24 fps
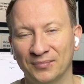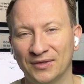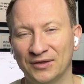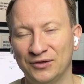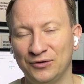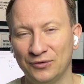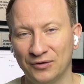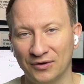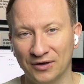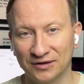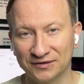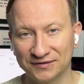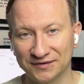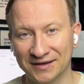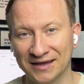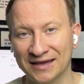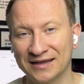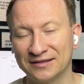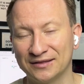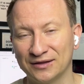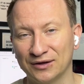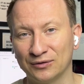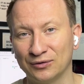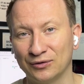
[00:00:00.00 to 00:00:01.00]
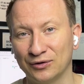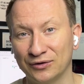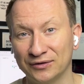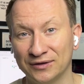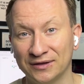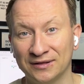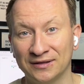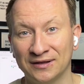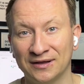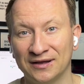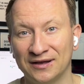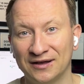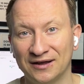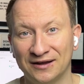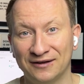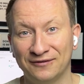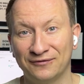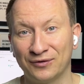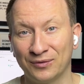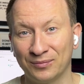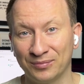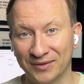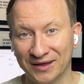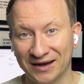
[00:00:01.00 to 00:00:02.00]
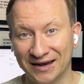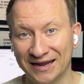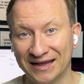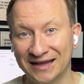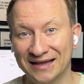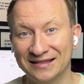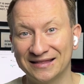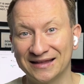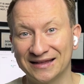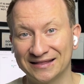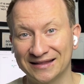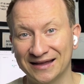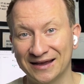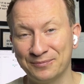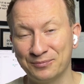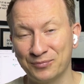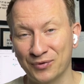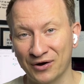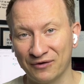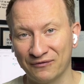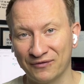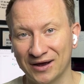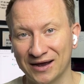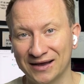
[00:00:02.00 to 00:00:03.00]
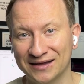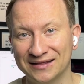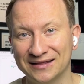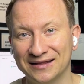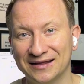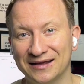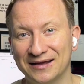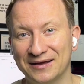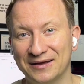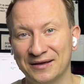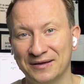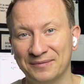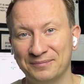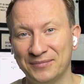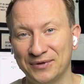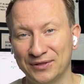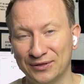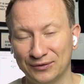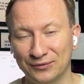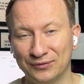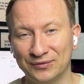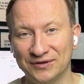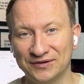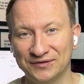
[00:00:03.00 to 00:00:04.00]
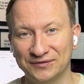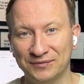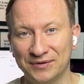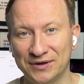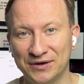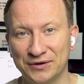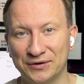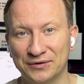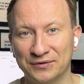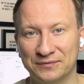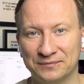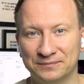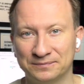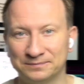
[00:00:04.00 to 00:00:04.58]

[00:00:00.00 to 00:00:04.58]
You also can download it from the link that I provide below this video.